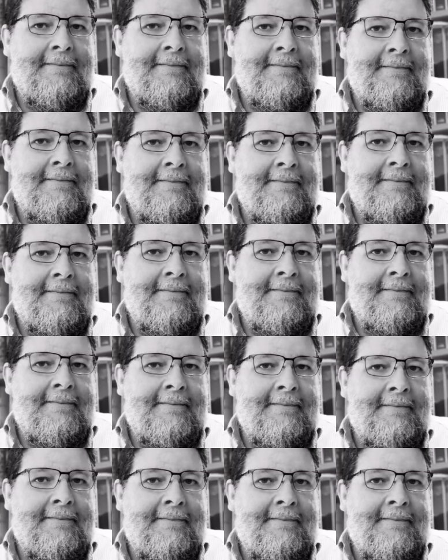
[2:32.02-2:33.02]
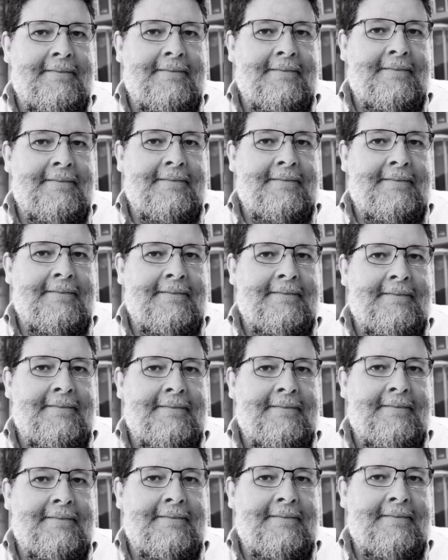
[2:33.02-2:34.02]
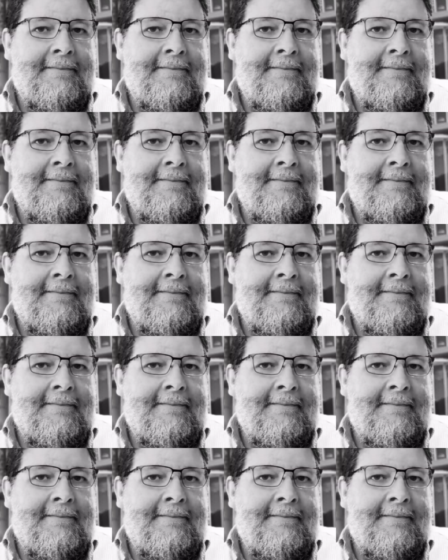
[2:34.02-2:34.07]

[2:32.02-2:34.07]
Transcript: (no one is talking)